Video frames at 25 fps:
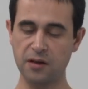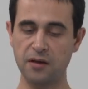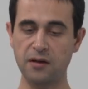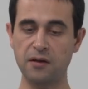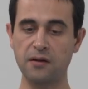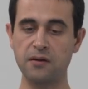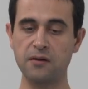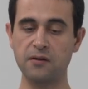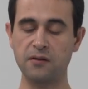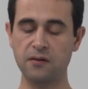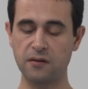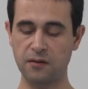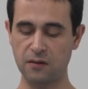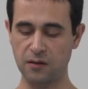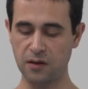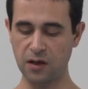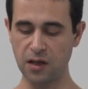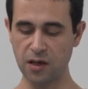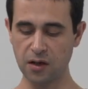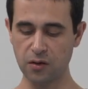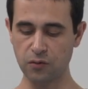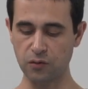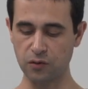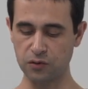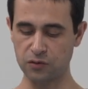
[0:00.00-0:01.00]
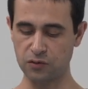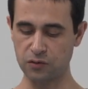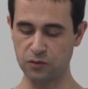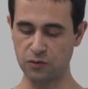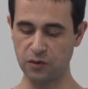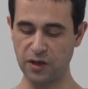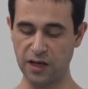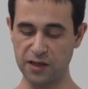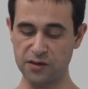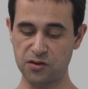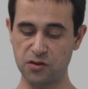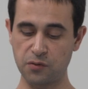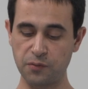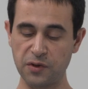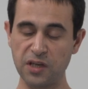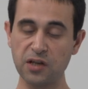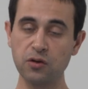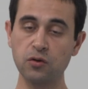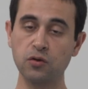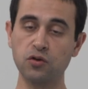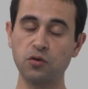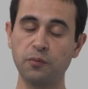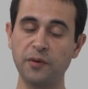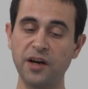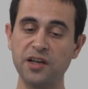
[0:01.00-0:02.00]
is equal to, has to be
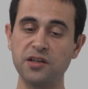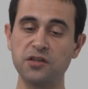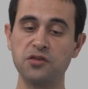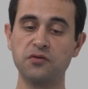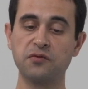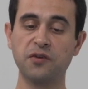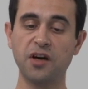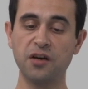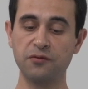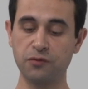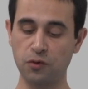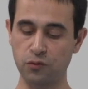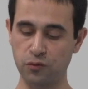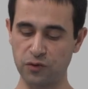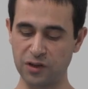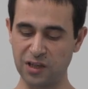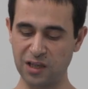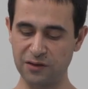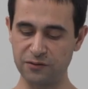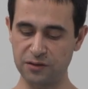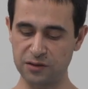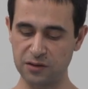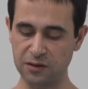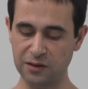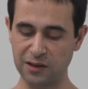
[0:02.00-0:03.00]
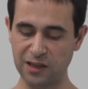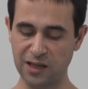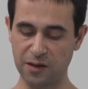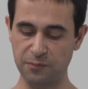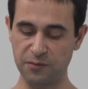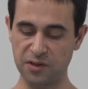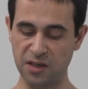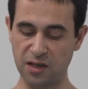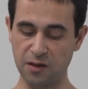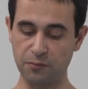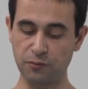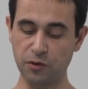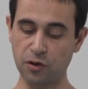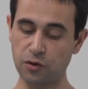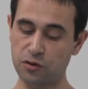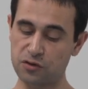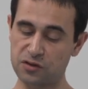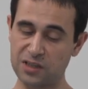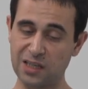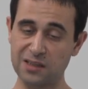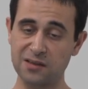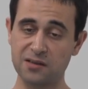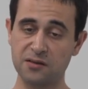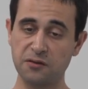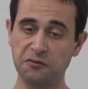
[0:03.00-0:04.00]
equal to minus 5 over 11 lambda m, because
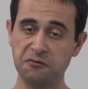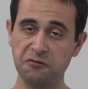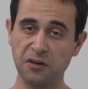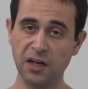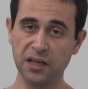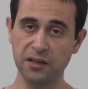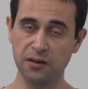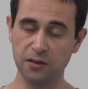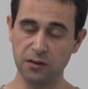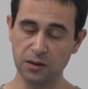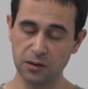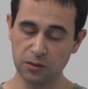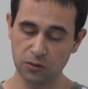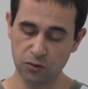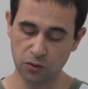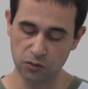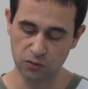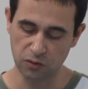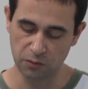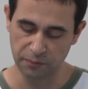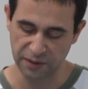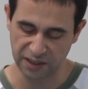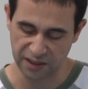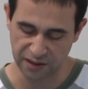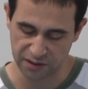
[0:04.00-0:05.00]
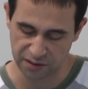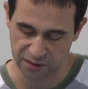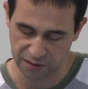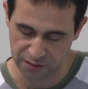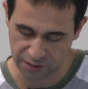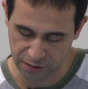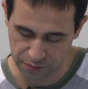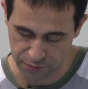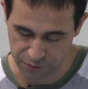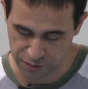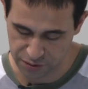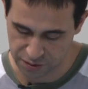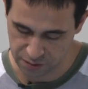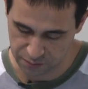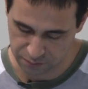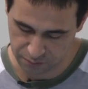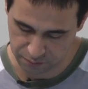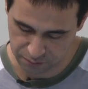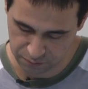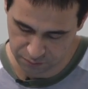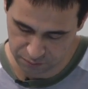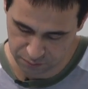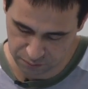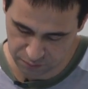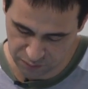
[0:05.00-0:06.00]
that's the final total mechanical energy
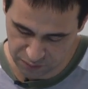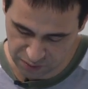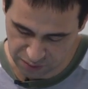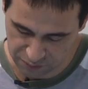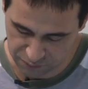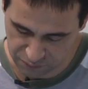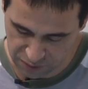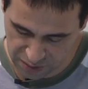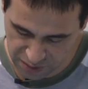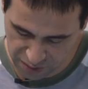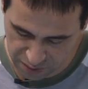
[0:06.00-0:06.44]
that we